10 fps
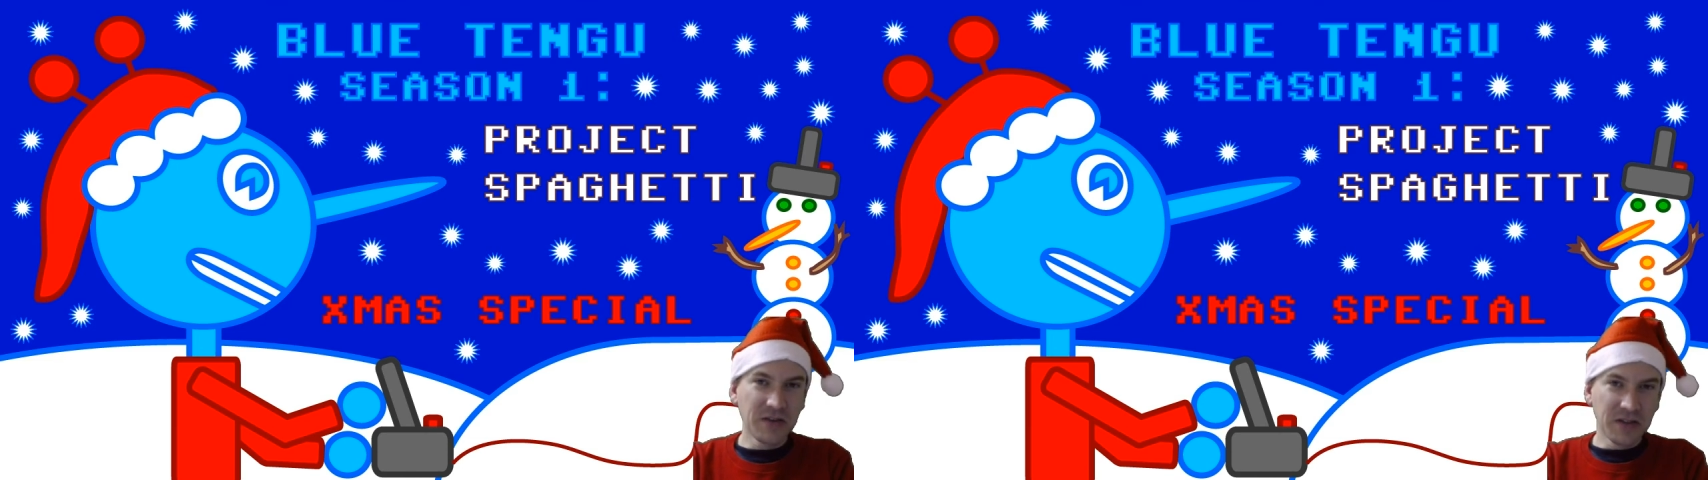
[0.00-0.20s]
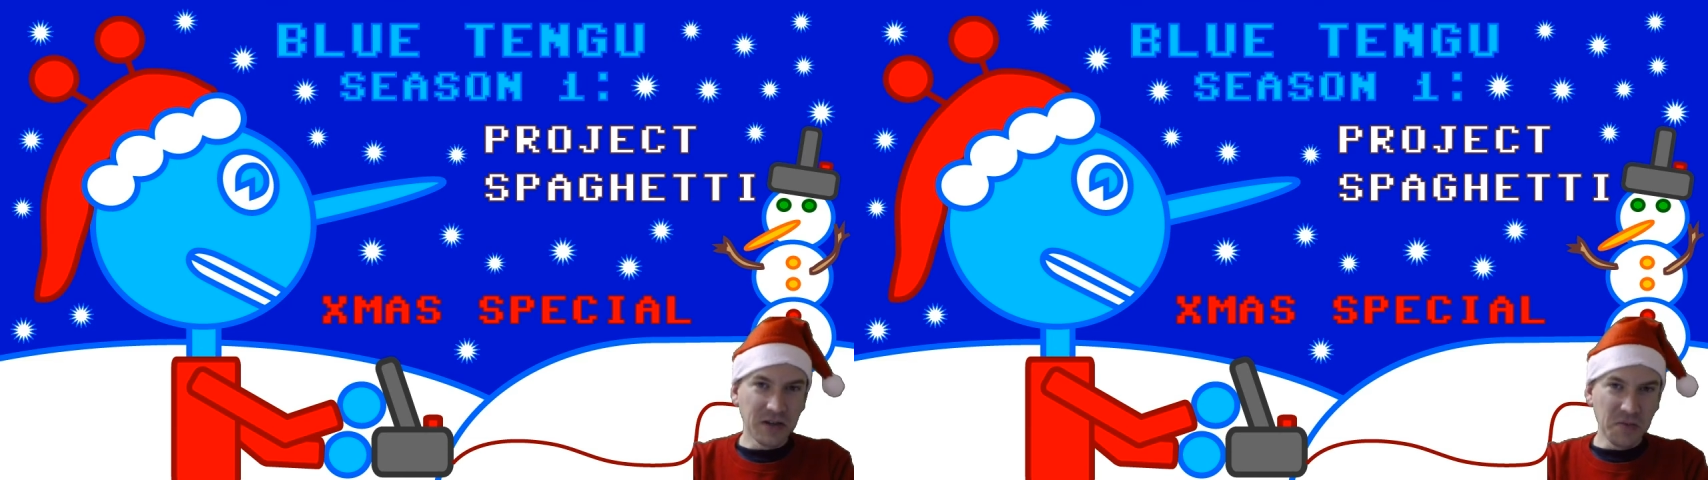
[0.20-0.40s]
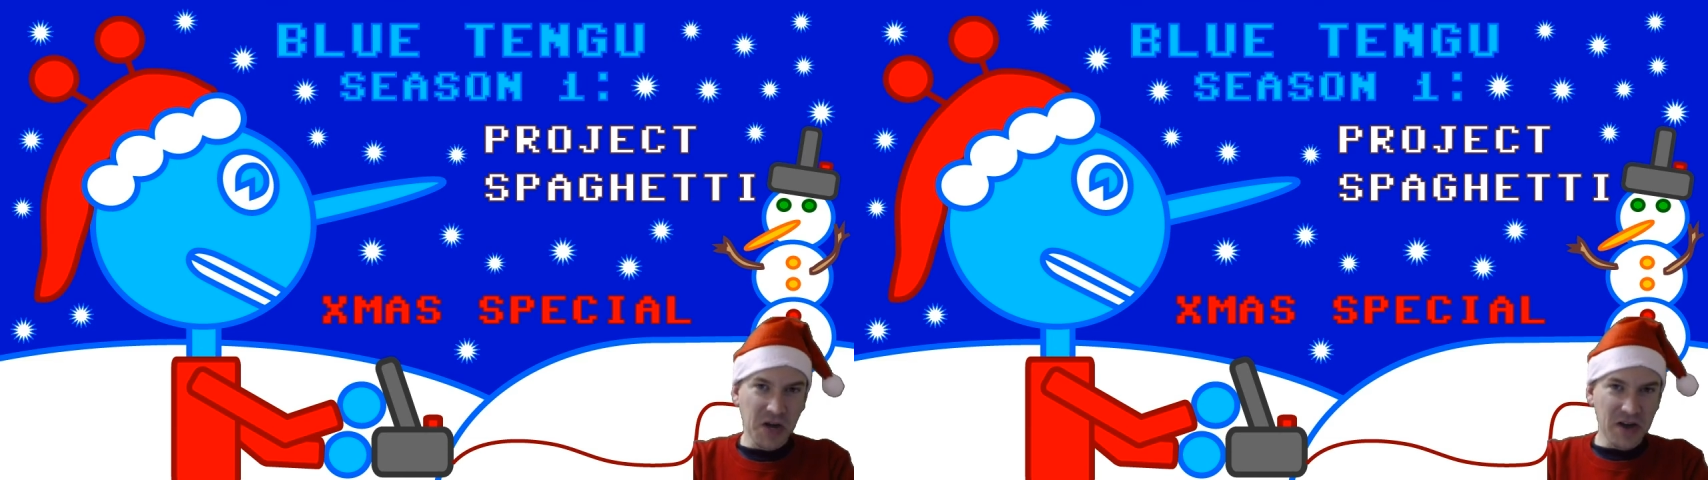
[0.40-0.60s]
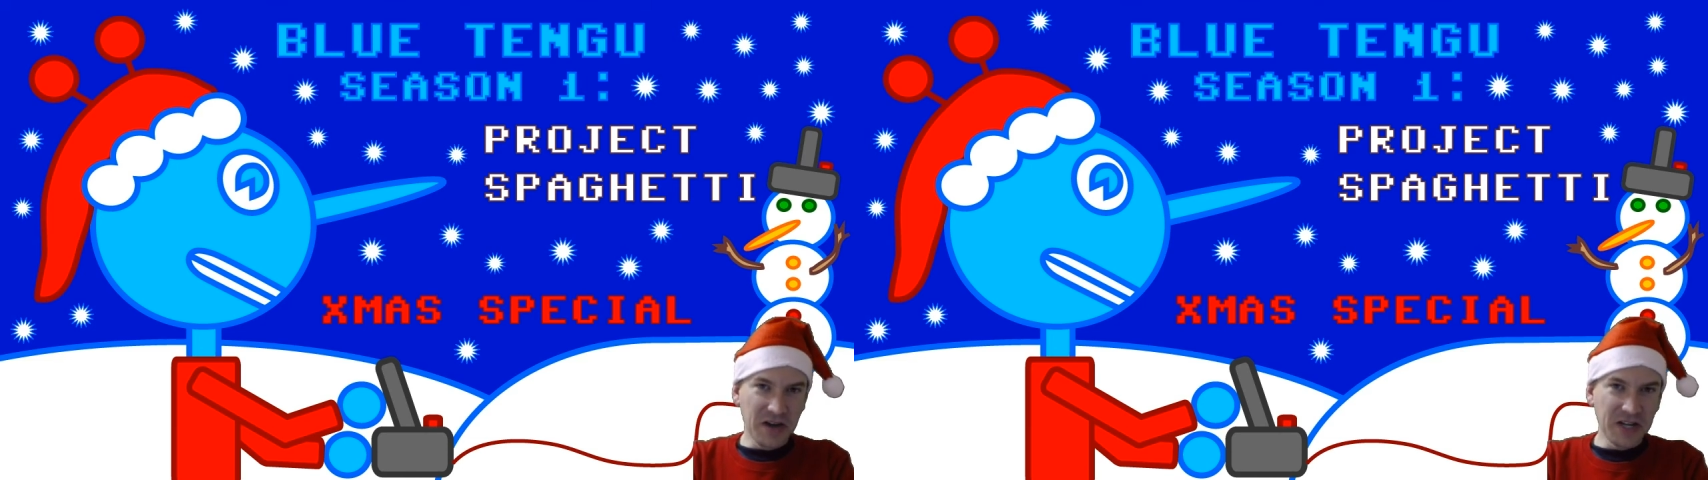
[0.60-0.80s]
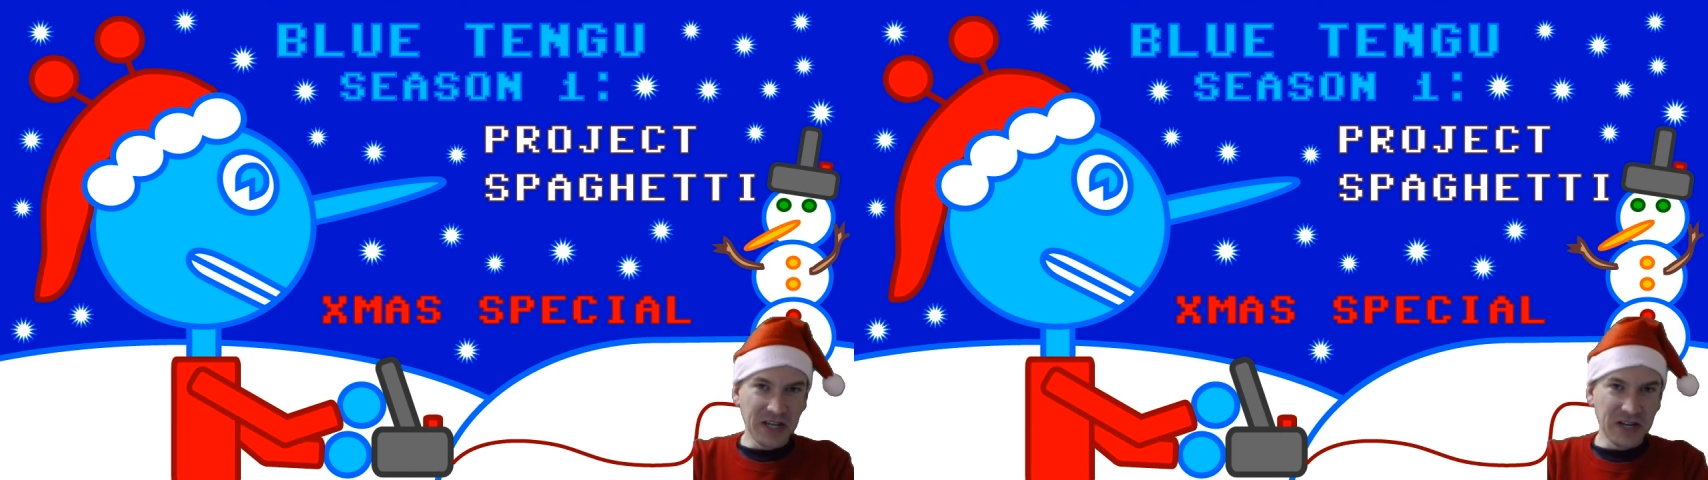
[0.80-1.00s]
to think about how
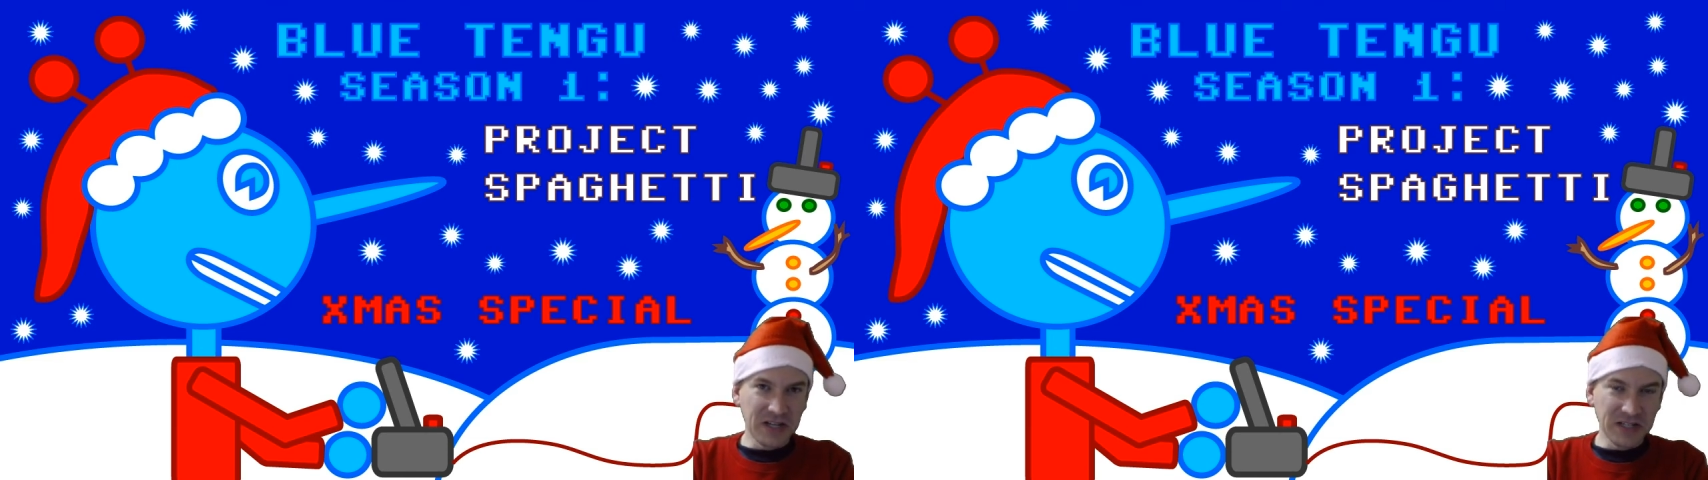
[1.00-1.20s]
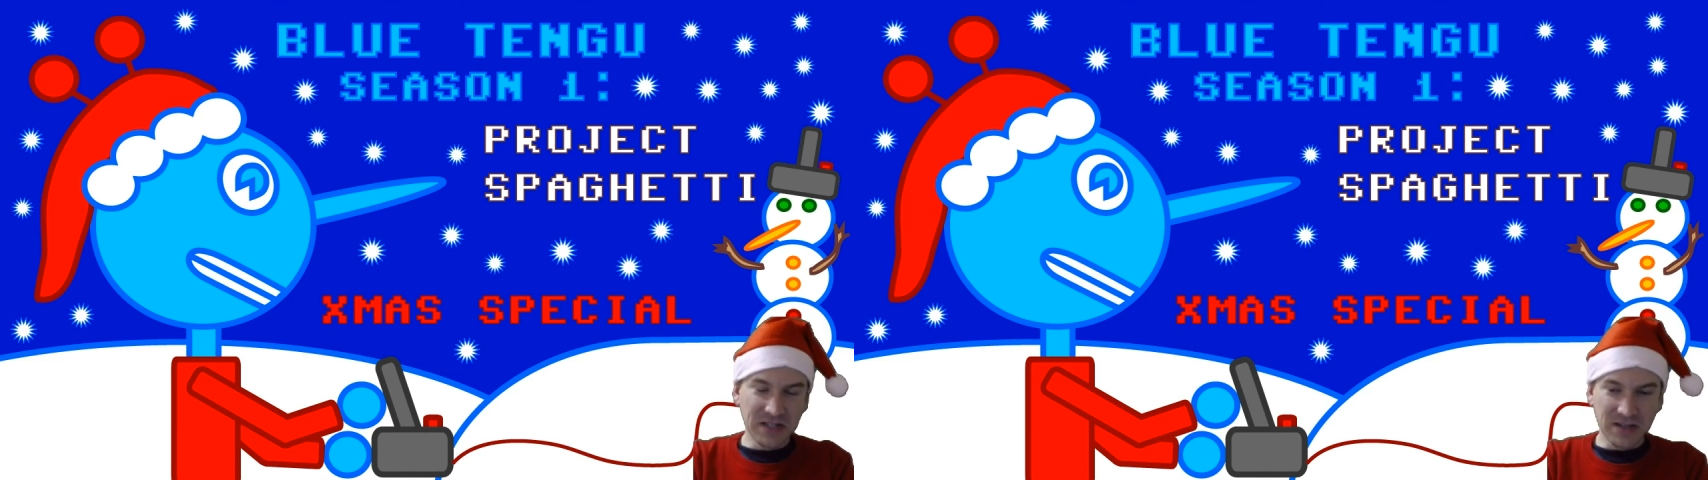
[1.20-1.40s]
to edit it,